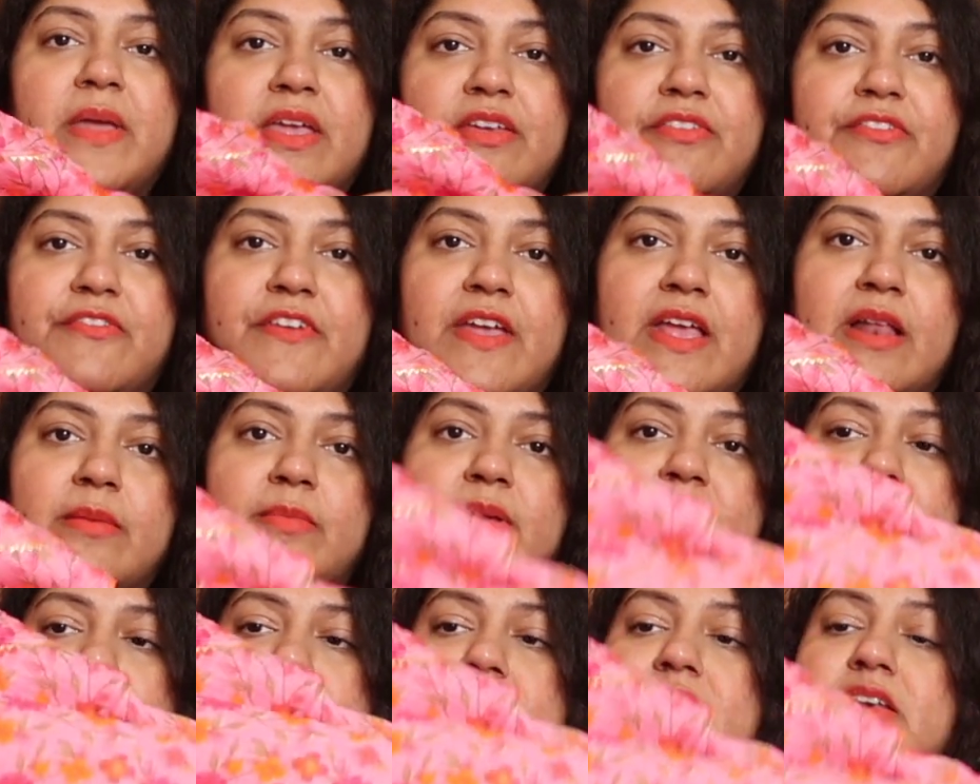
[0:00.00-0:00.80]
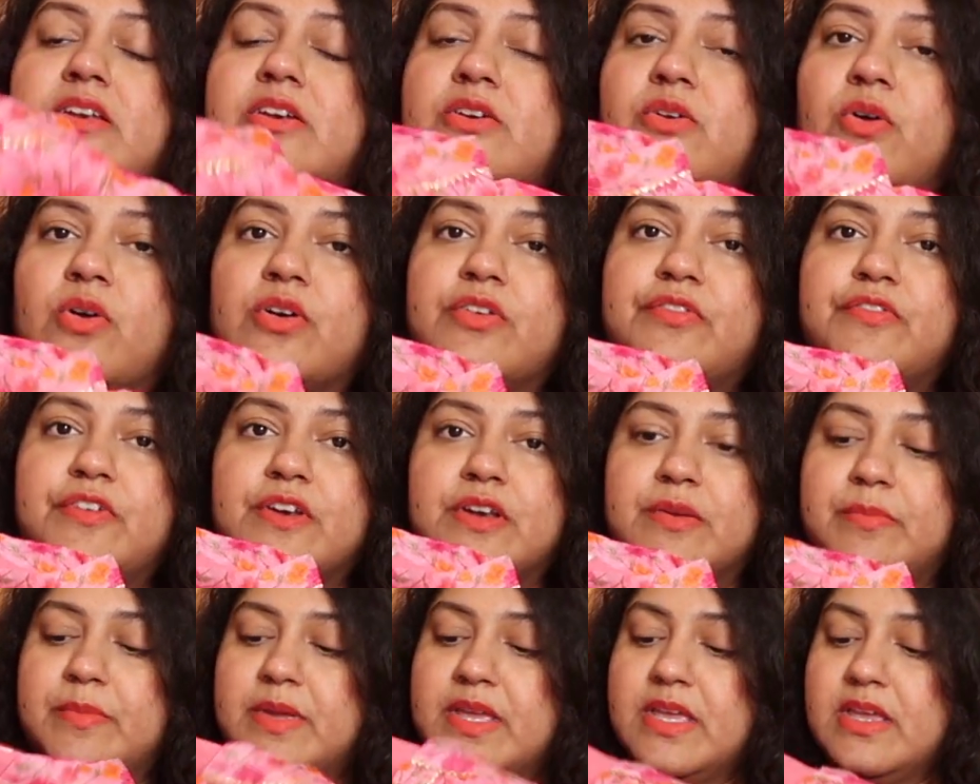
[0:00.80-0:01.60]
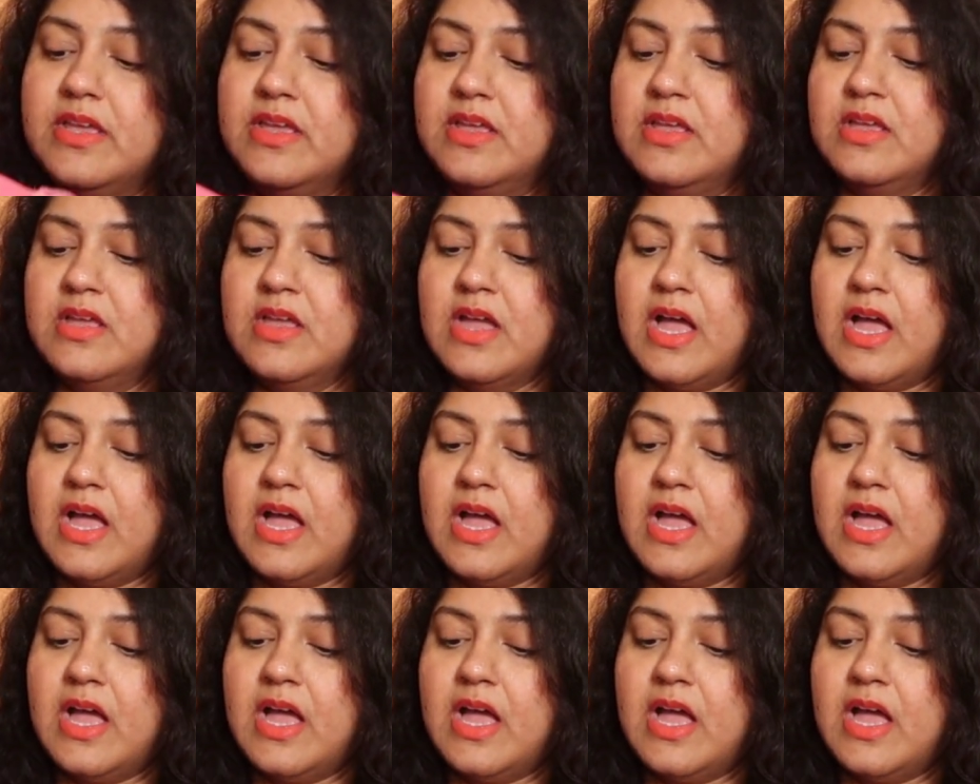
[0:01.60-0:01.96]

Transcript: big fail because it did not fit me.